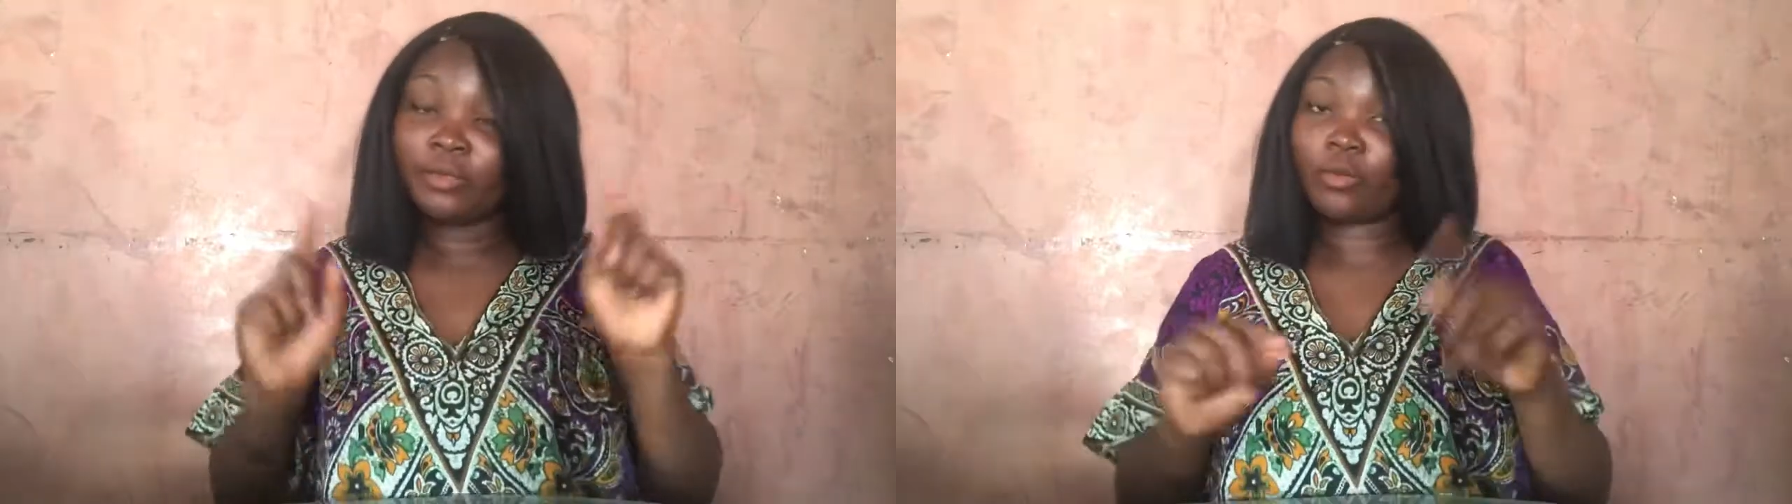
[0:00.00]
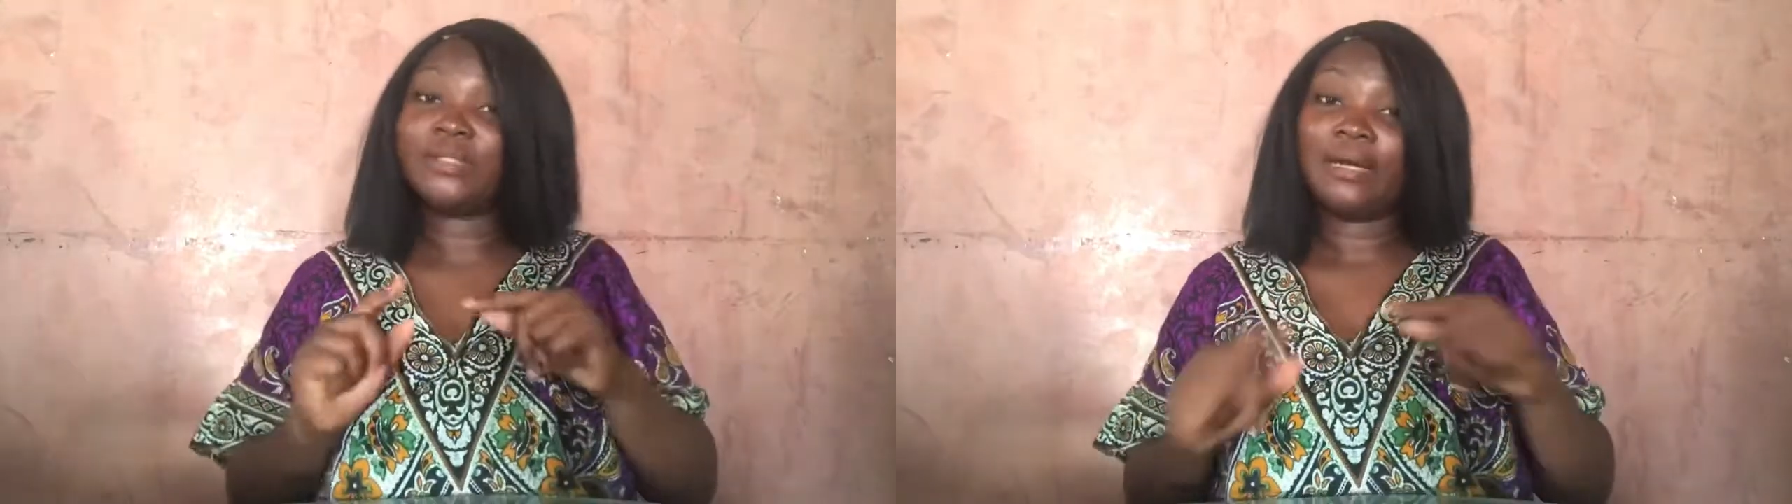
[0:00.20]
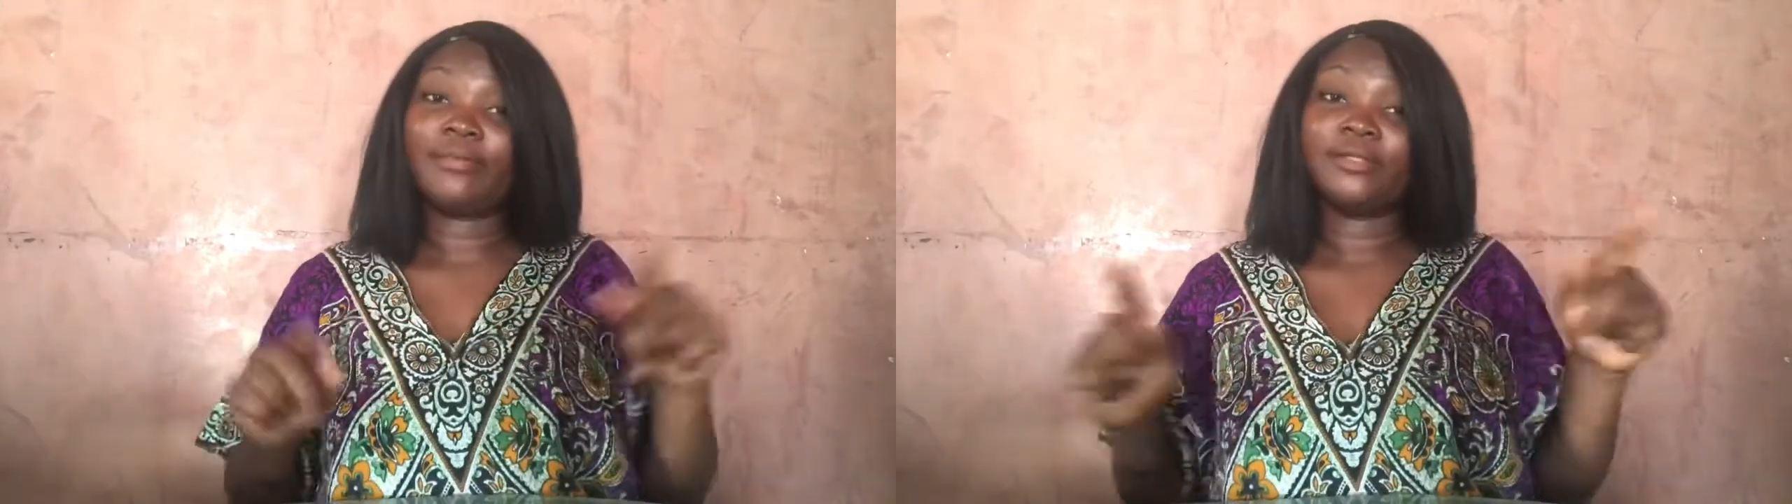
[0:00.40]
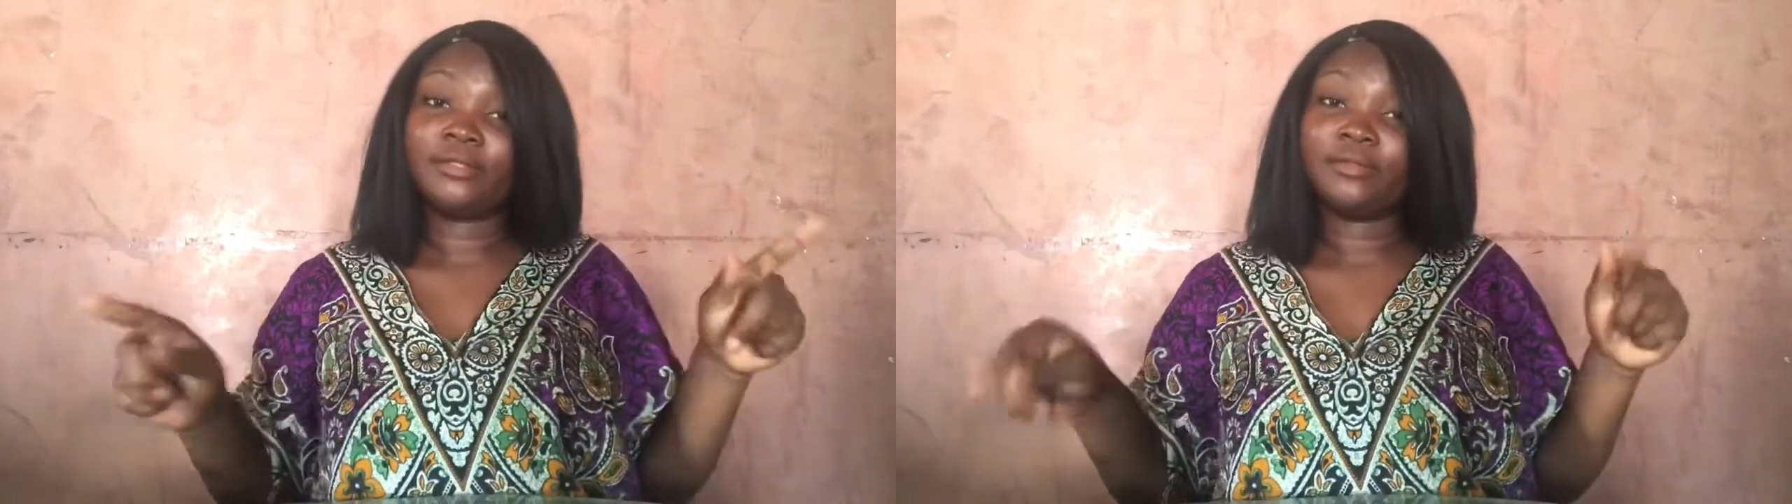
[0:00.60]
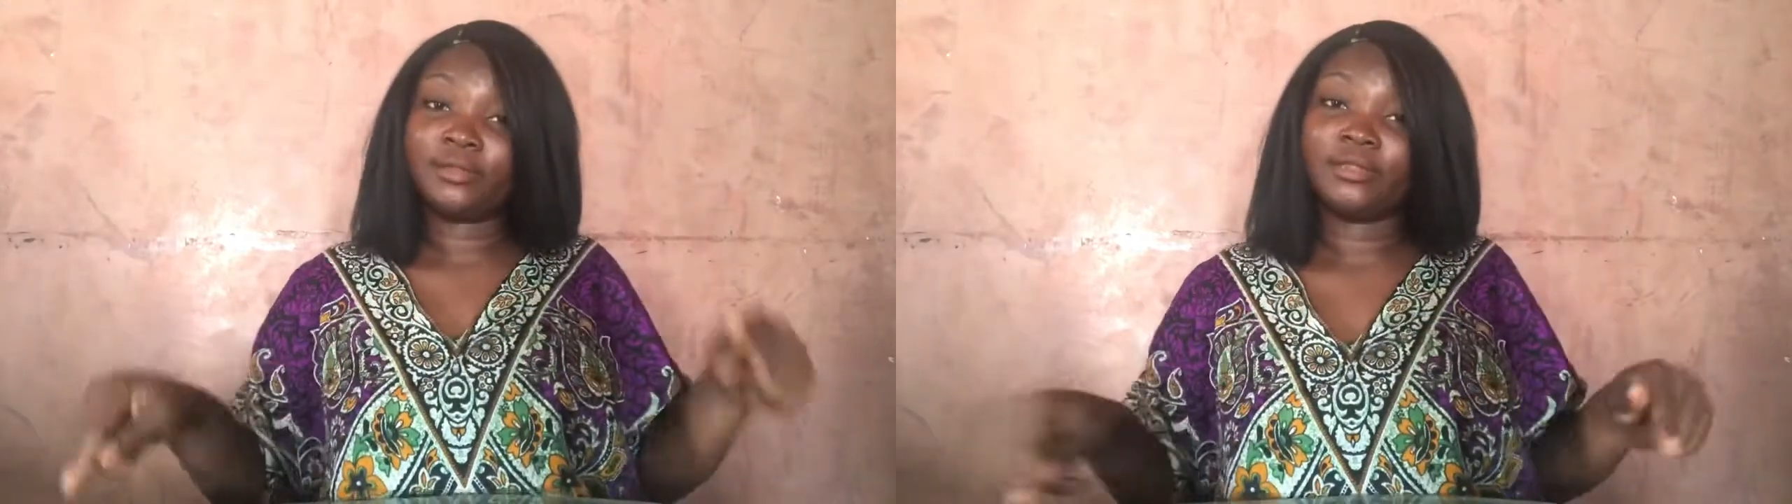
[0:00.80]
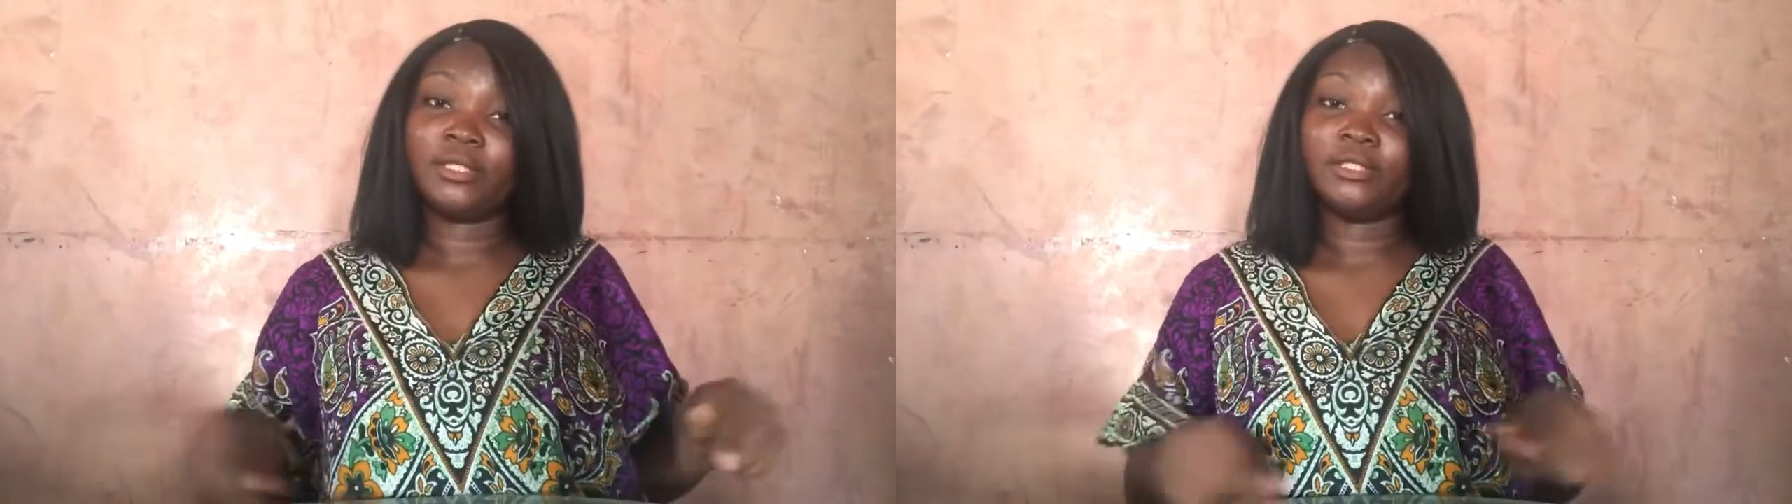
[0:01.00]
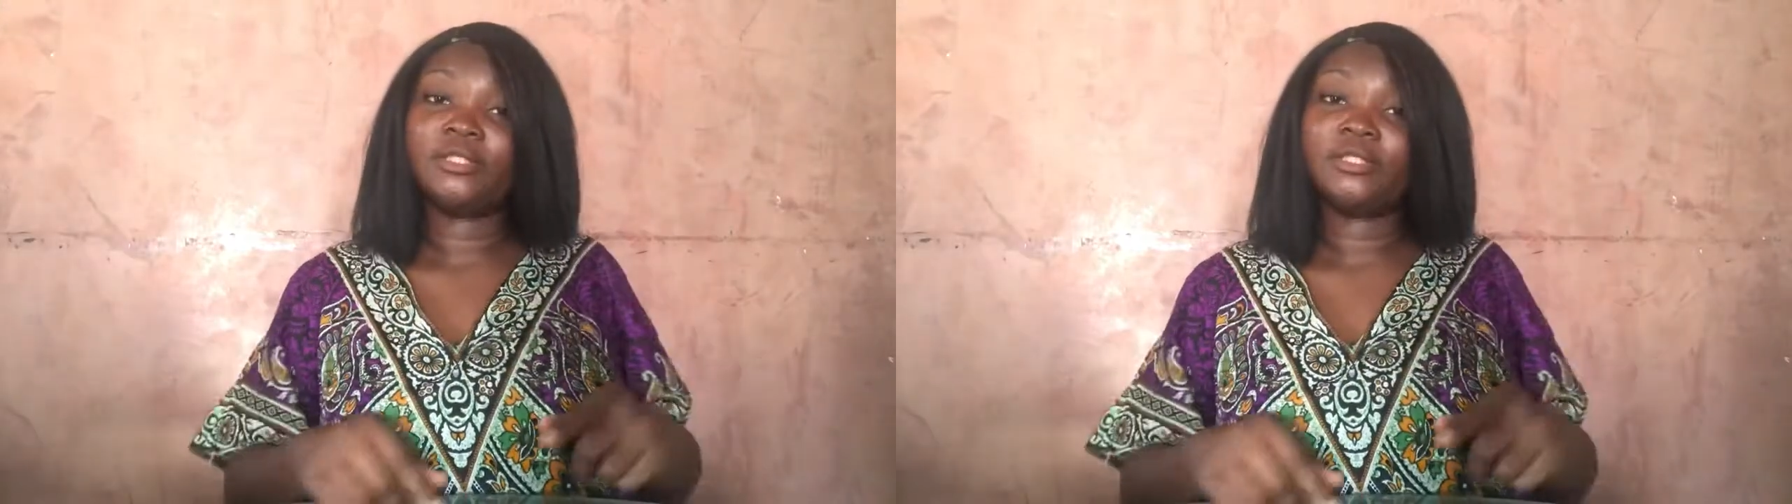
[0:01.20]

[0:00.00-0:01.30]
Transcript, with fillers: what I brought to you today,